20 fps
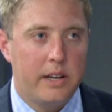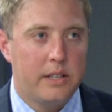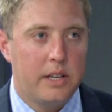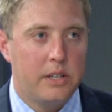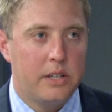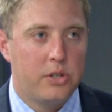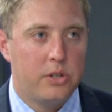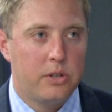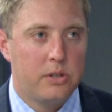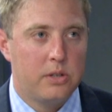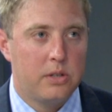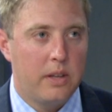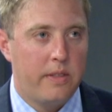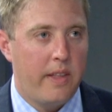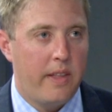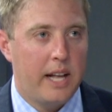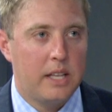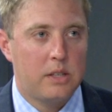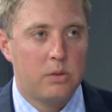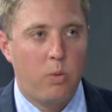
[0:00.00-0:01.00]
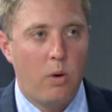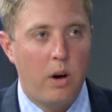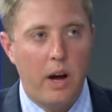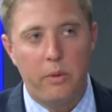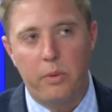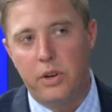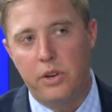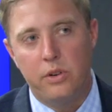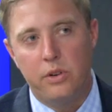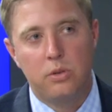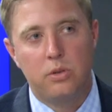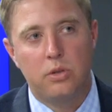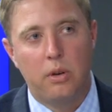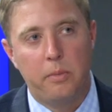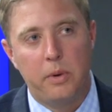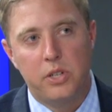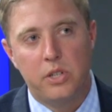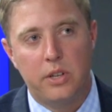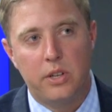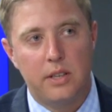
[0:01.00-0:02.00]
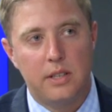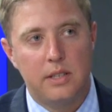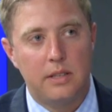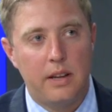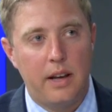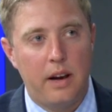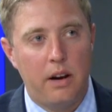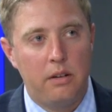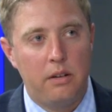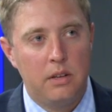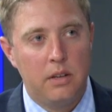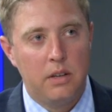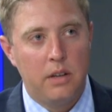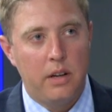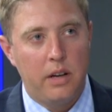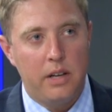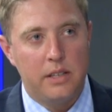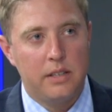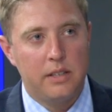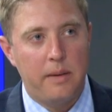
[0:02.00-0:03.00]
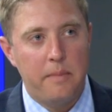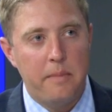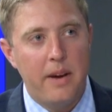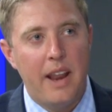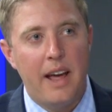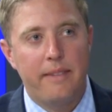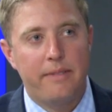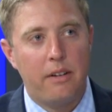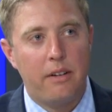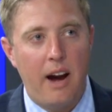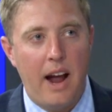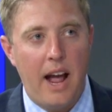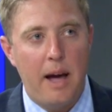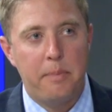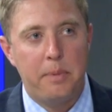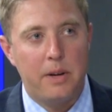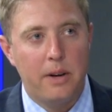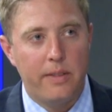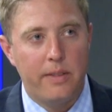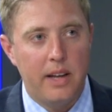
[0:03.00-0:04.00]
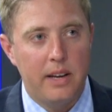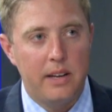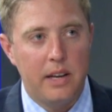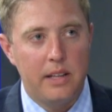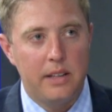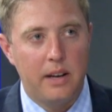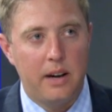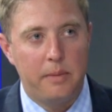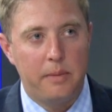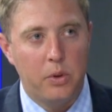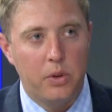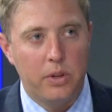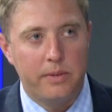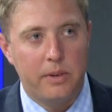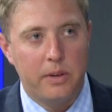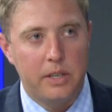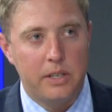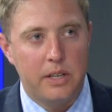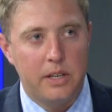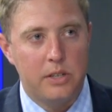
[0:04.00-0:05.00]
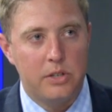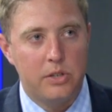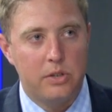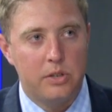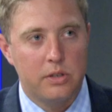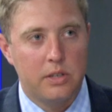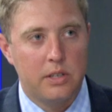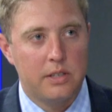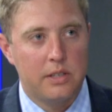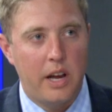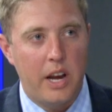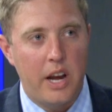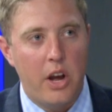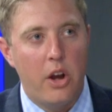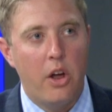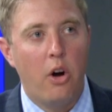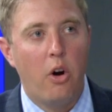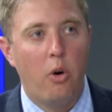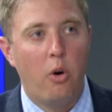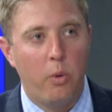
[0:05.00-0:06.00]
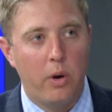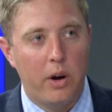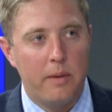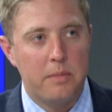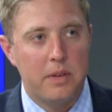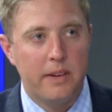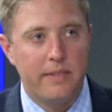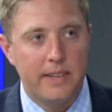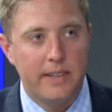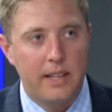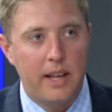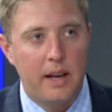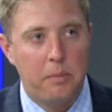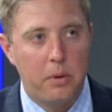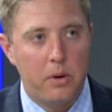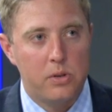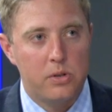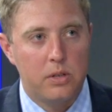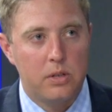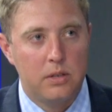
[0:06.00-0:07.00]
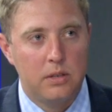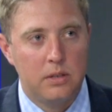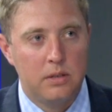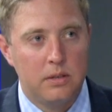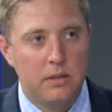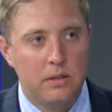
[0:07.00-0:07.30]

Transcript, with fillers: of dentures, and that's why we do so much of this now. Is I'm never happy on that day that I'm delivering dentures because I know what I'm giving that person